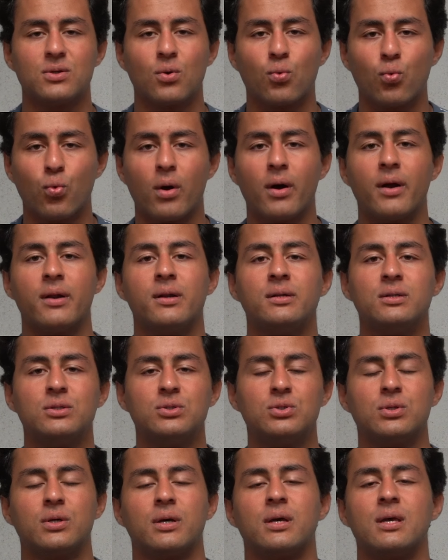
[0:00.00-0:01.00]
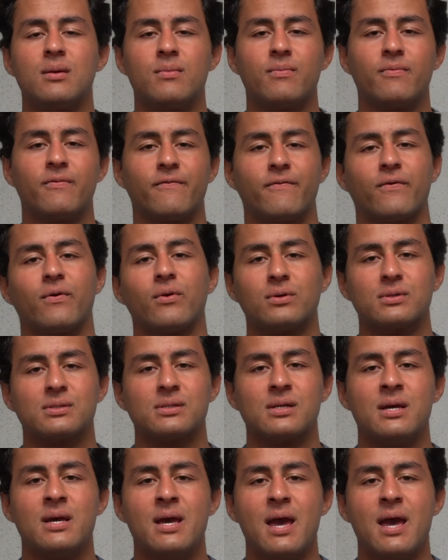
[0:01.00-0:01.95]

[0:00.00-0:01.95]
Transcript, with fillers: to run to Him first.